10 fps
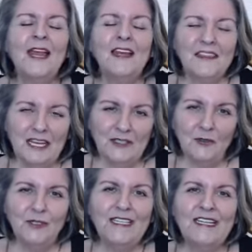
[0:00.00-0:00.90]
Thank
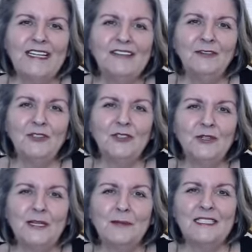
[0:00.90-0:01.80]
you again for
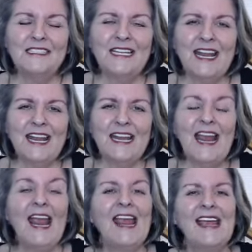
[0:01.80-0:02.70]
joining me today,
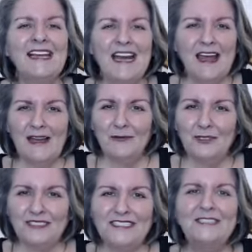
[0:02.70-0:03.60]
and I will
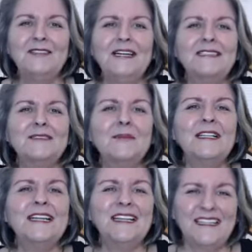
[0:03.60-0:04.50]
see you next
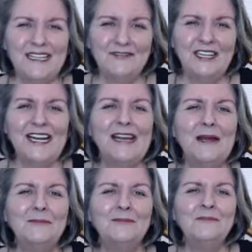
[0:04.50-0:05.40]
Monday at 11
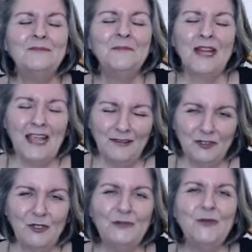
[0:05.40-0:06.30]
a.m. Have a
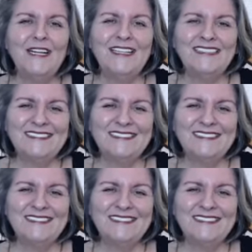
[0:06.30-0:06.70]
good week.